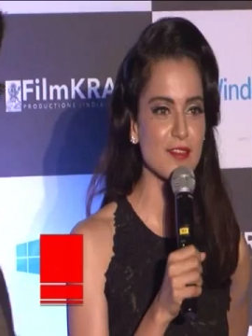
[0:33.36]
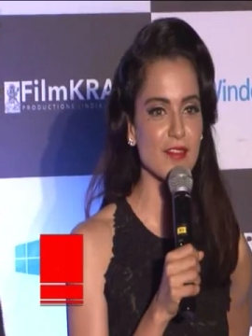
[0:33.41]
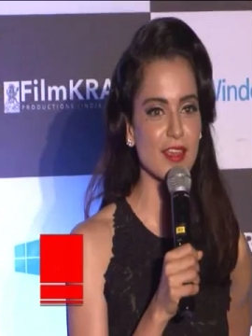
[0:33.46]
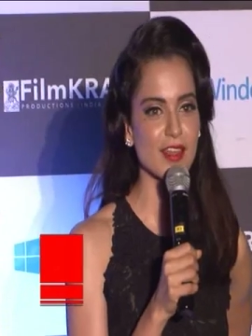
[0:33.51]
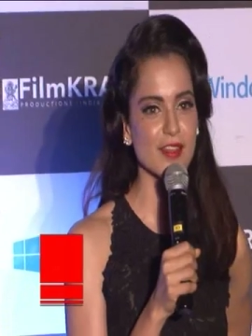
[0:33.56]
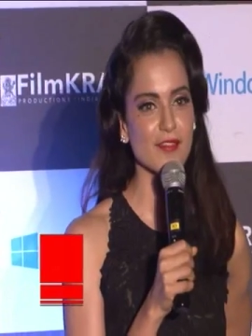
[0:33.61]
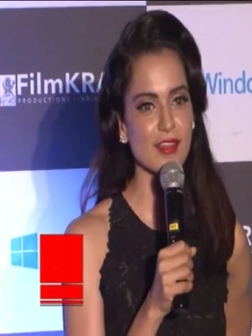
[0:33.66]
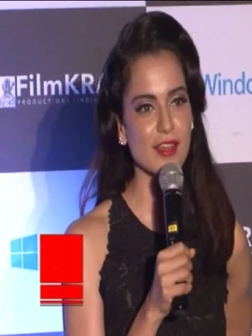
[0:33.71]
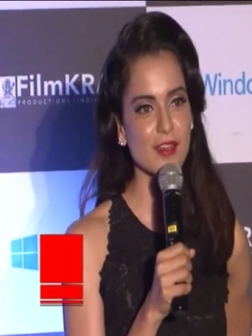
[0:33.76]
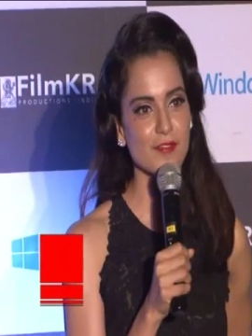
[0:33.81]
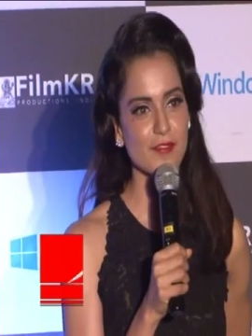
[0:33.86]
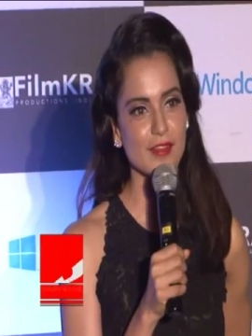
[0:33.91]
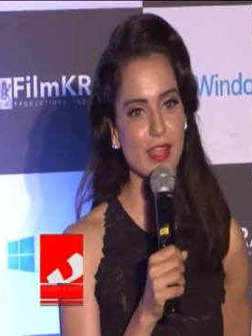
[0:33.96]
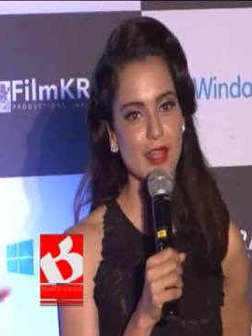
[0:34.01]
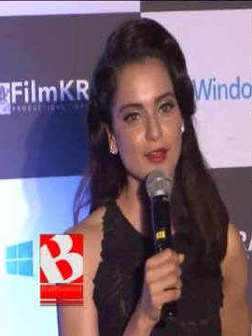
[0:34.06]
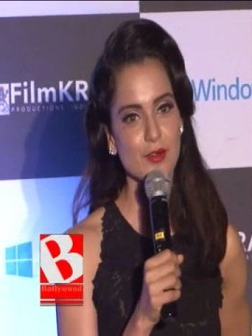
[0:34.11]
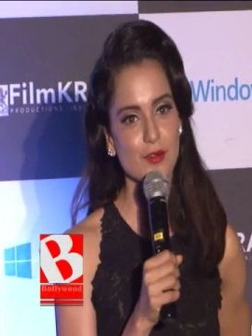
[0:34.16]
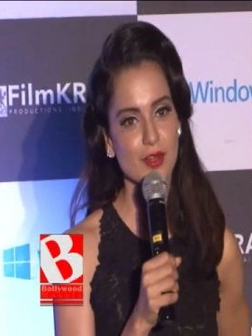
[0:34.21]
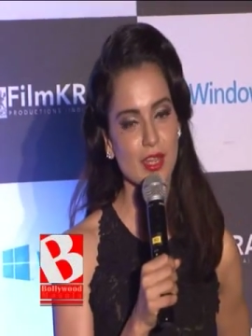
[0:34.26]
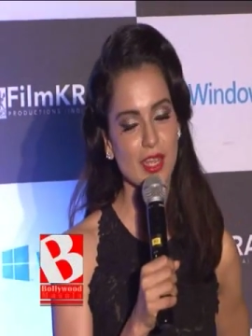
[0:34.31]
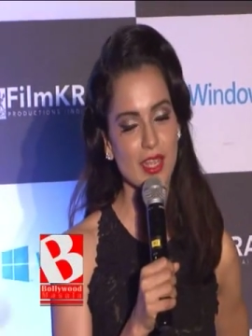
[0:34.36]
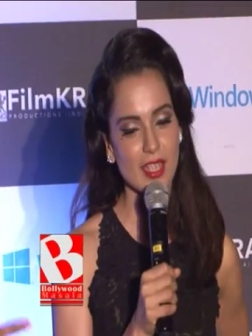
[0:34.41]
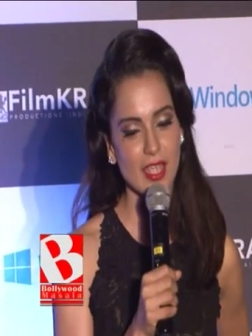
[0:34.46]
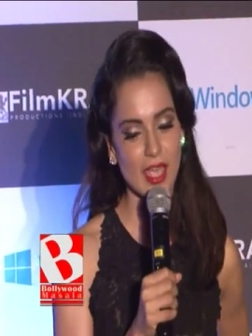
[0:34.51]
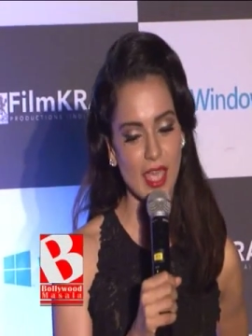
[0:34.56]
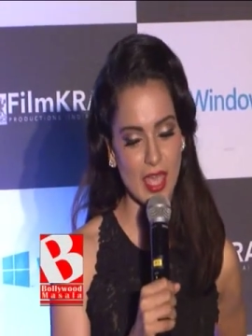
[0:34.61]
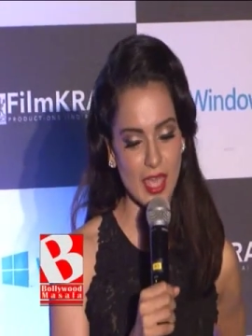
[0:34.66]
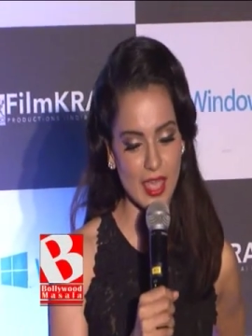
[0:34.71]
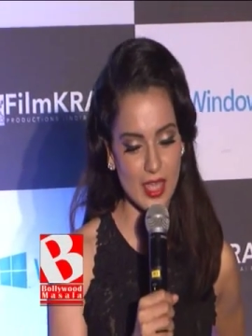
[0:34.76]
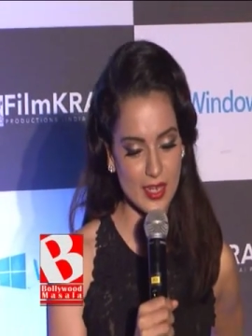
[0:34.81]
She will host it
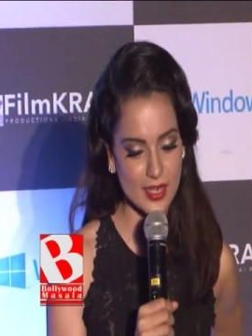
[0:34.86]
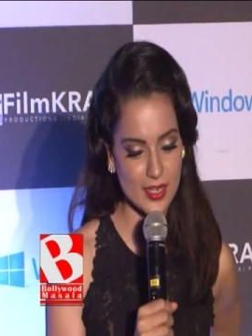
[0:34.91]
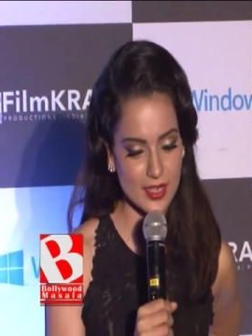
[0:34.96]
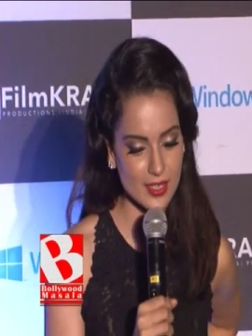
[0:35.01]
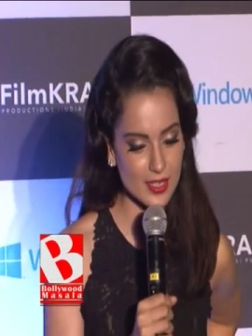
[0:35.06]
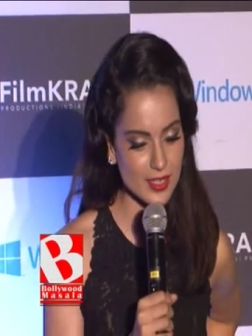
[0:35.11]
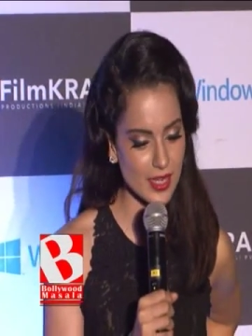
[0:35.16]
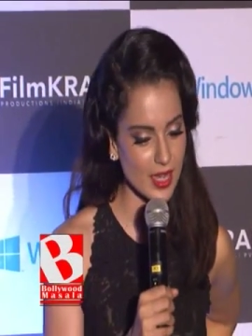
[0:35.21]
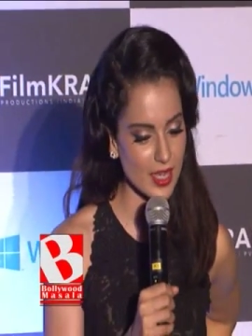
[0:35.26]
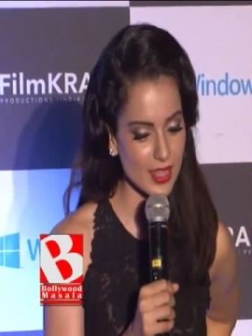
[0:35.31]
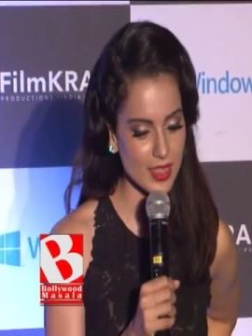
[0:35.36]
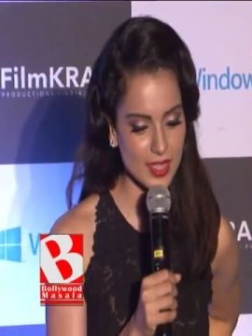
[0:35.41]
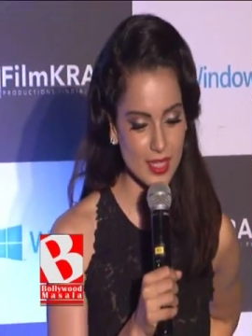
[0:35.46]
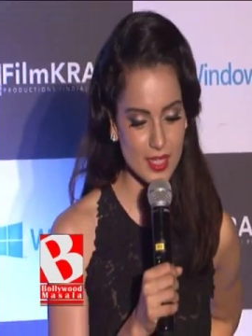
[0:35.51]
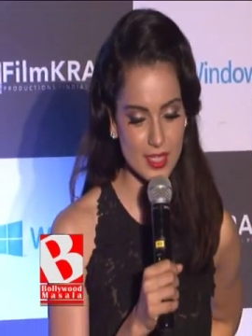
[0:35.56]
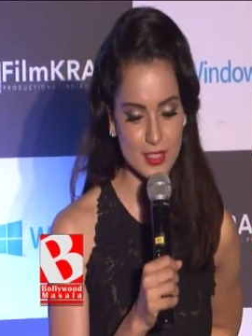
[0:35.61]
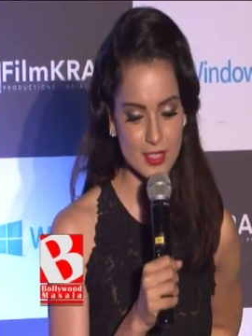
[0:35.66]
at her new plush